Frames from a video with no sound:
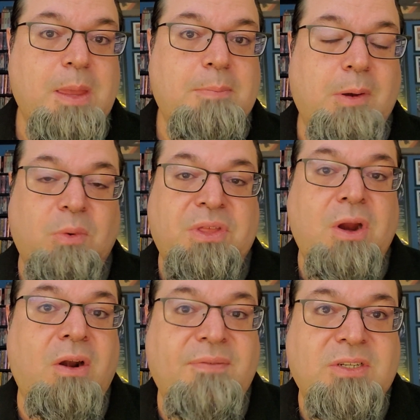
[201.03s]
But with an
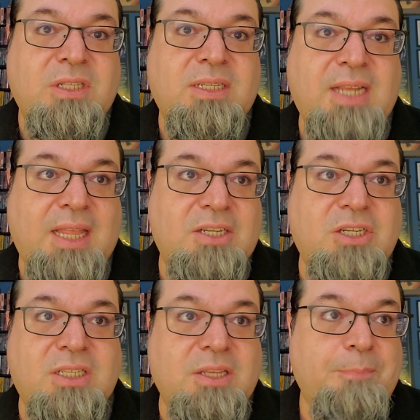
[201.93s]
artificial
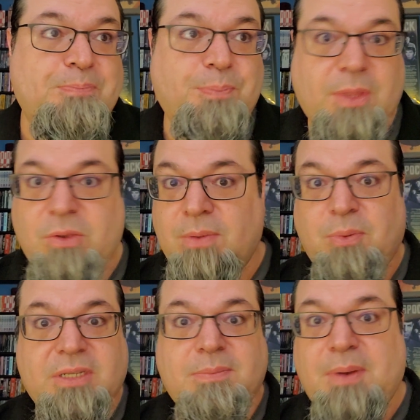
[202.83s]
intelligence, you can
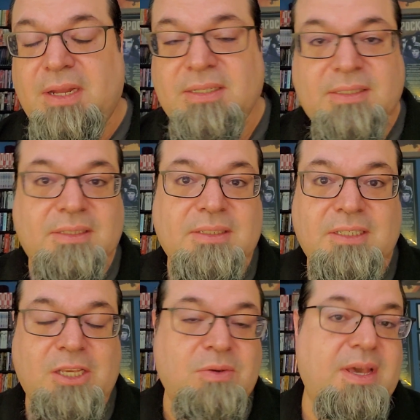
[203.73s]
press a button,
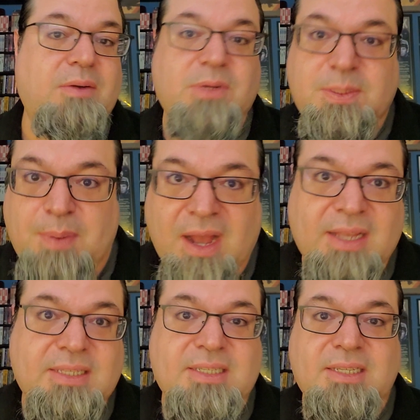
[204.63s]
you can get a
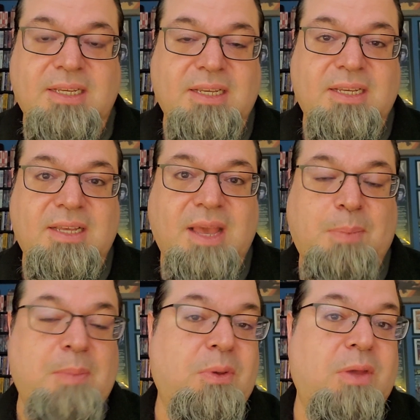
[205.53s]
response
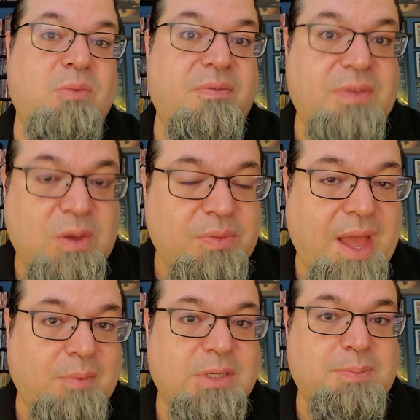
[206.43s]
people can review
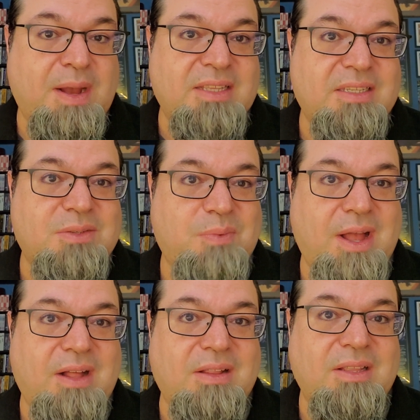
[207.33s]
that response as
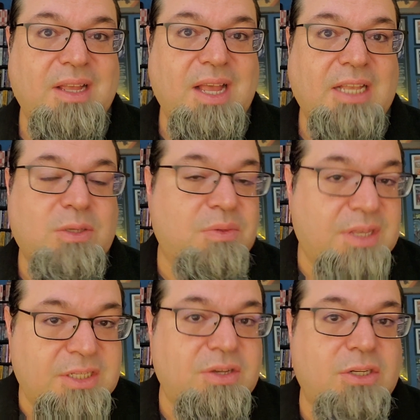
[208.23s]
well. And so
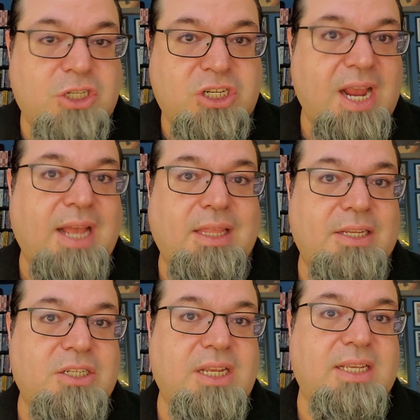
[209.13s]
this could
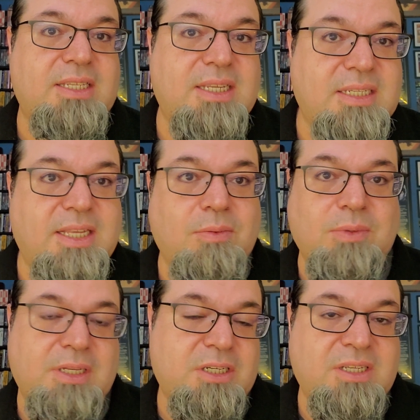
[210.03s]
challenge existing
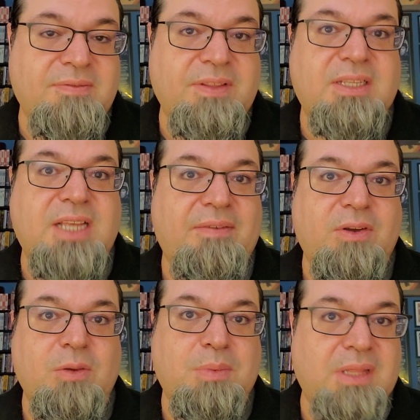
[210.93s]
religious and
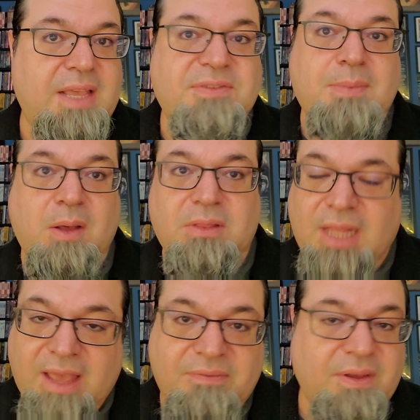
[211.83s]
philosophical beliefs about
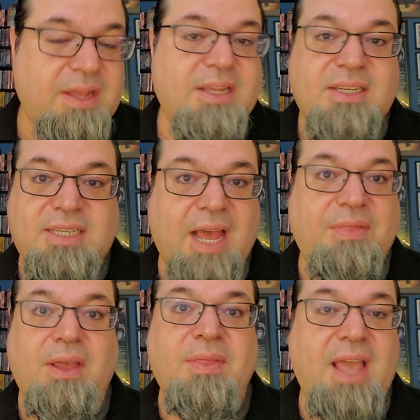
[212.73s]
life,
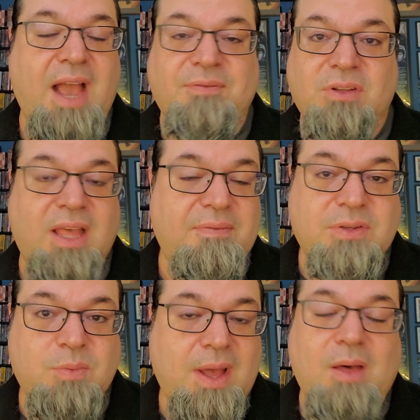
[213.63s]
death, and the afterlife
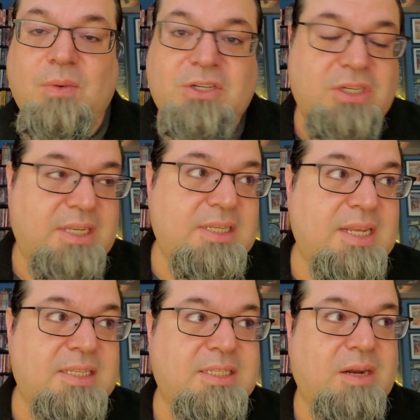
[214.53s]
as well, which isn't
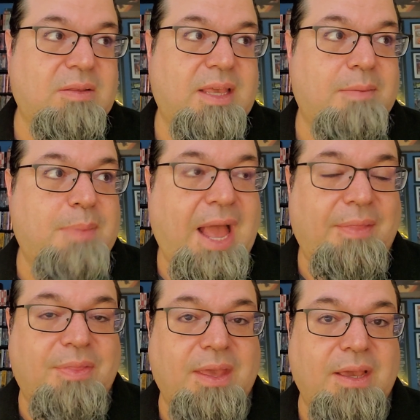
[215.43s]
necessarily a
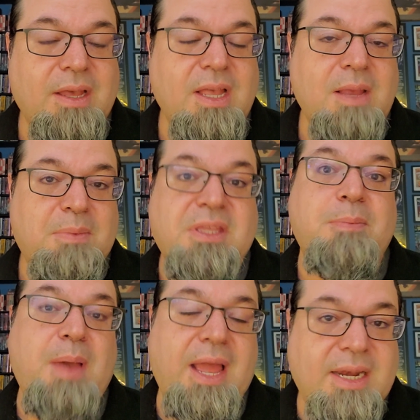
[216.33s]
bad thing, but the
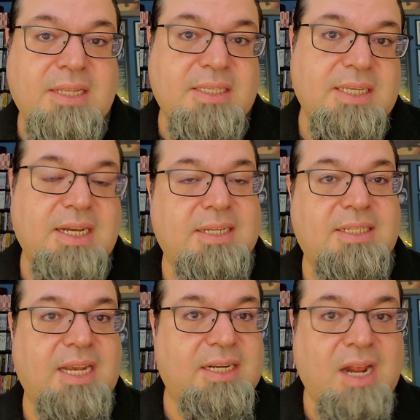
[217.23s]
dependency on
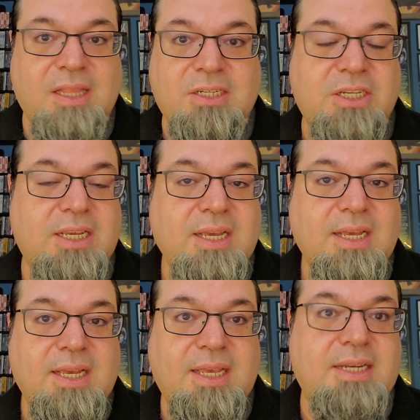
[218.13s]
technology
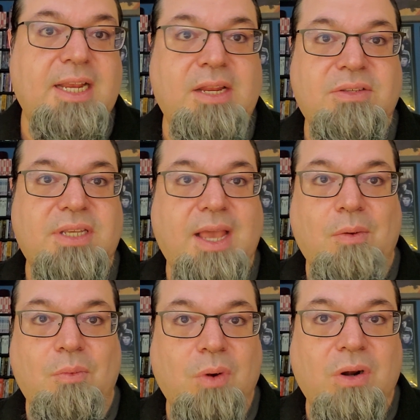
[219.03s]
continues to
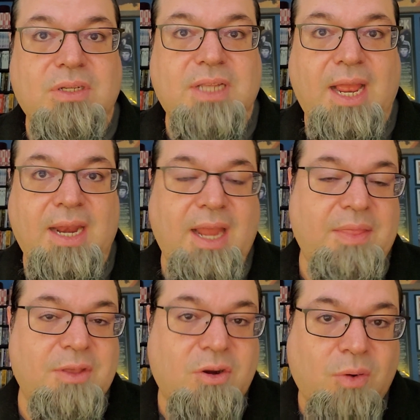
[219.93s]
get worse. And,
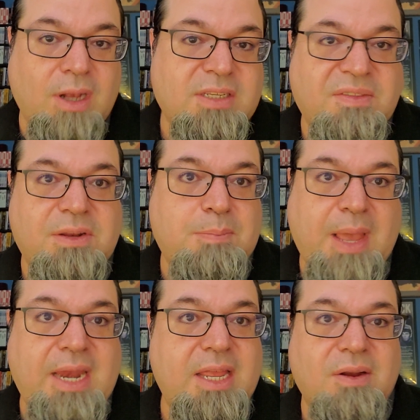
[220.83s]
and the crux of the
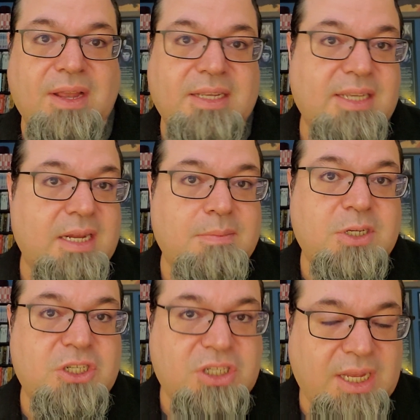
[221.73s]
debate here is, can a
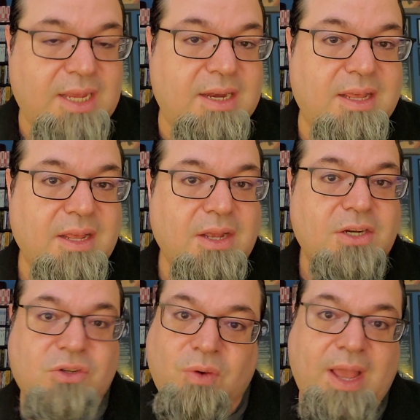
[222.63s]
machine
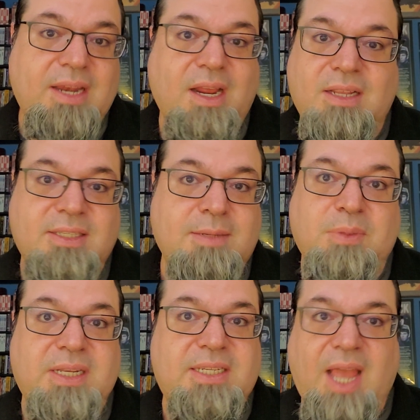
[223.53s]
trained on
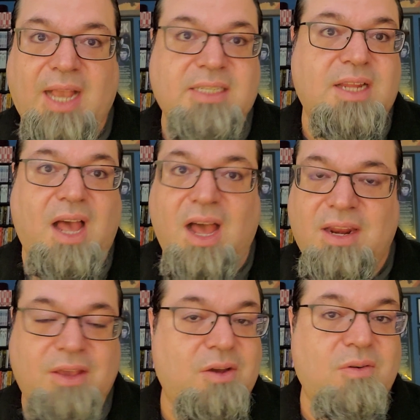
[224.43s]
simply text,
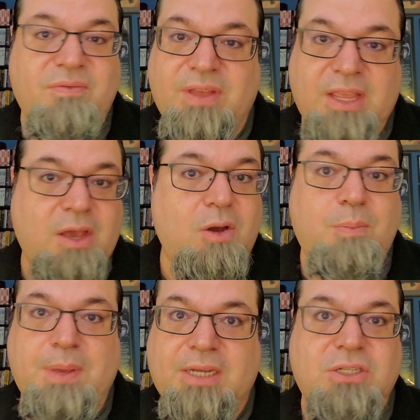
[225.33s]
audio, video,
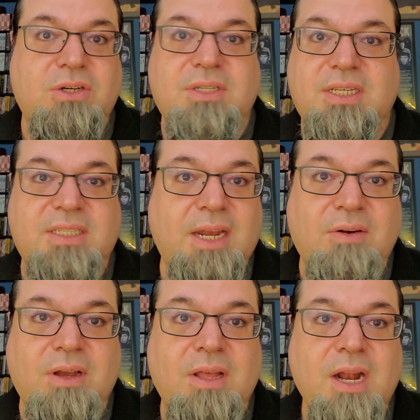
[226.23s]
pictures,
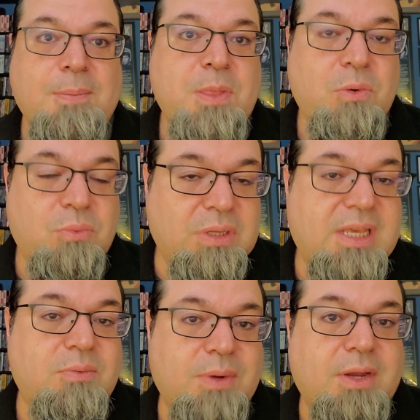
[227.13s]
etc.,
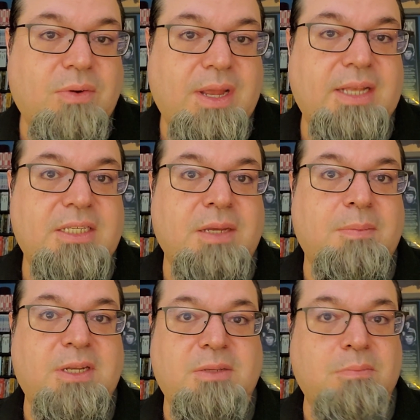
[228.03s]
really recreate
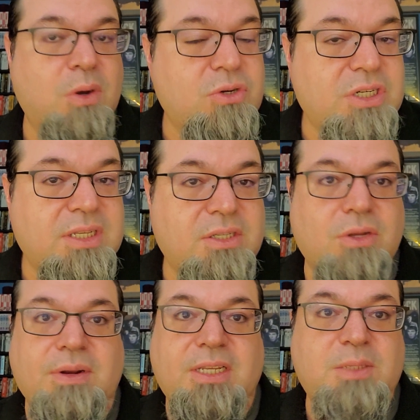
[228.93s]
somebody's emotions,
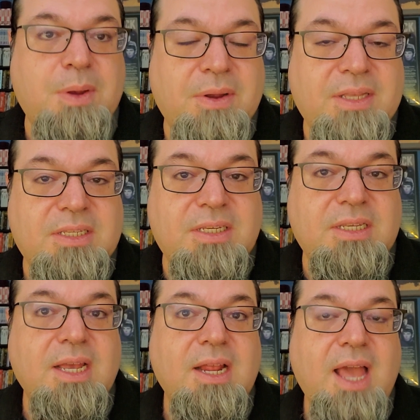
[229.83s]
their experiences,
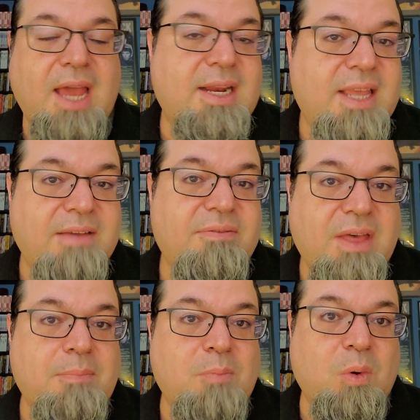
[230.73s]
and give
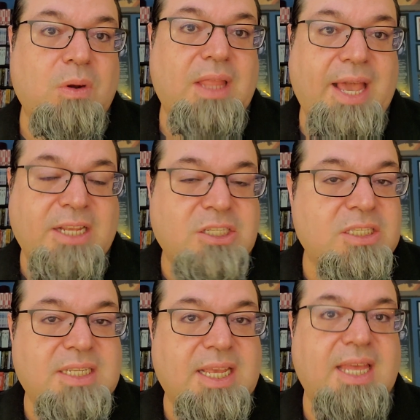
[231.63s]
them moral
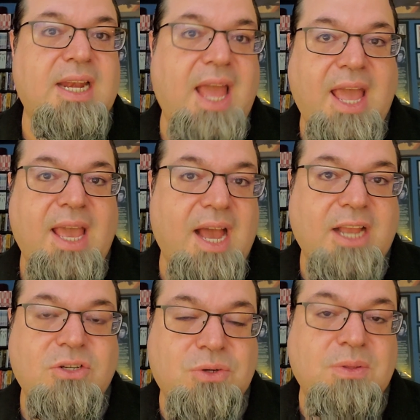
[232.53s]
agency? Can an AI
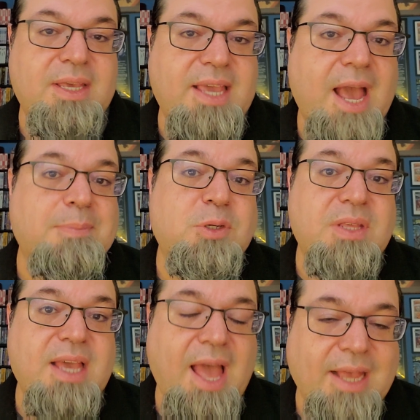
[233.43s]
truly capture
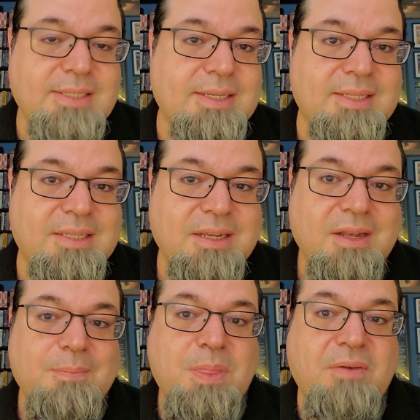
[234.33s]
the essence
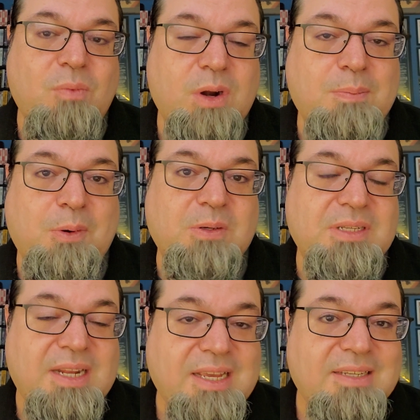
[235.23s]
of what a
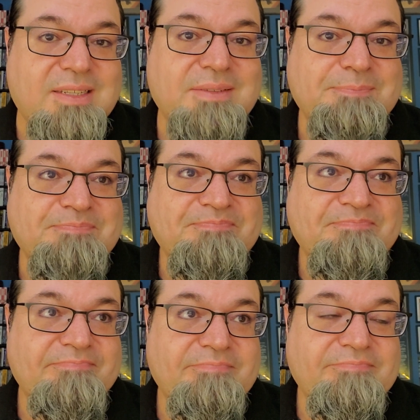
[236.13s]
person is.
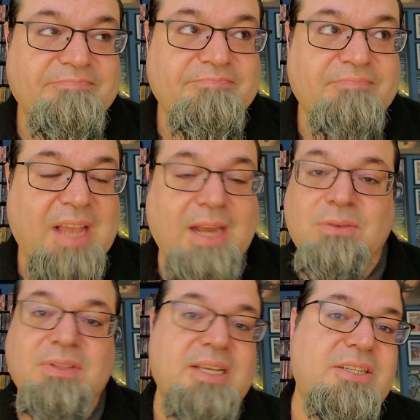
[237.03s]
I
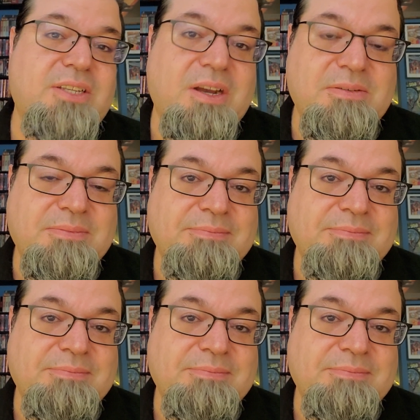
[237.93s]
don't think so.